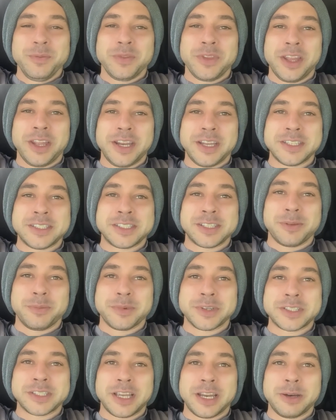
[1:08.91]
has some
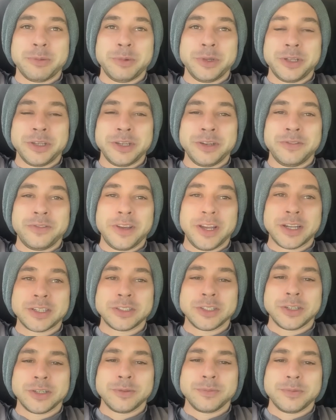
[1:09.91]
excitability
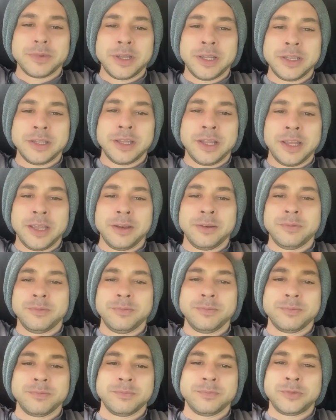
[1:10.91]
factor, and they
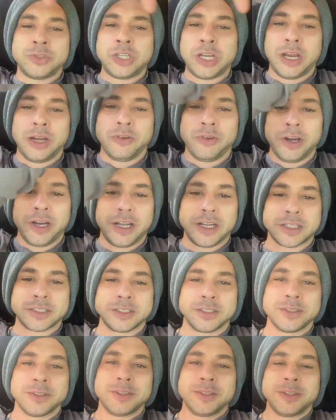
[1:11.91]
chain react.